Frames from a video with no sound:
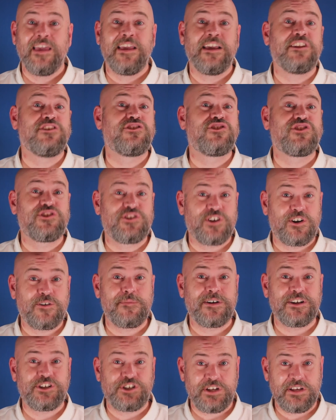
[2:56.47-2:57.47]
it is so
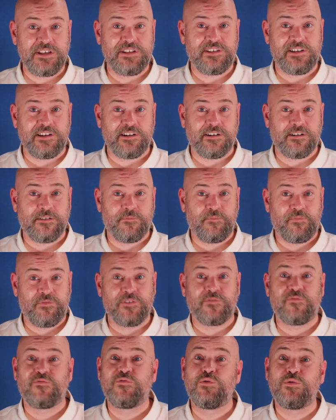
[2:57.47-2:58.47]
much easier
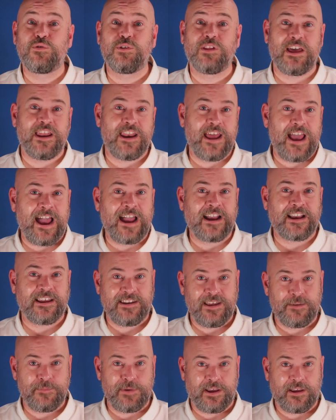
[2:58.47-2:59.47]
to fool an
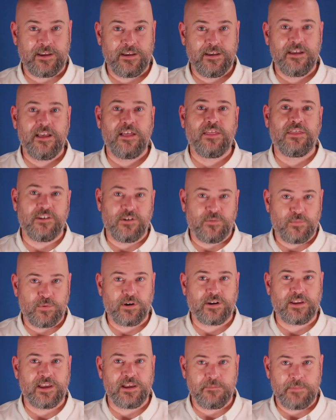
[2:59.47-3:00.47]
academic than a
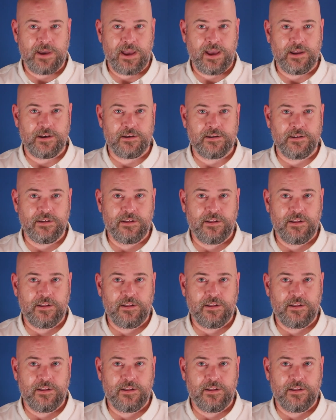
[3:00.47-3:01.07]
working man.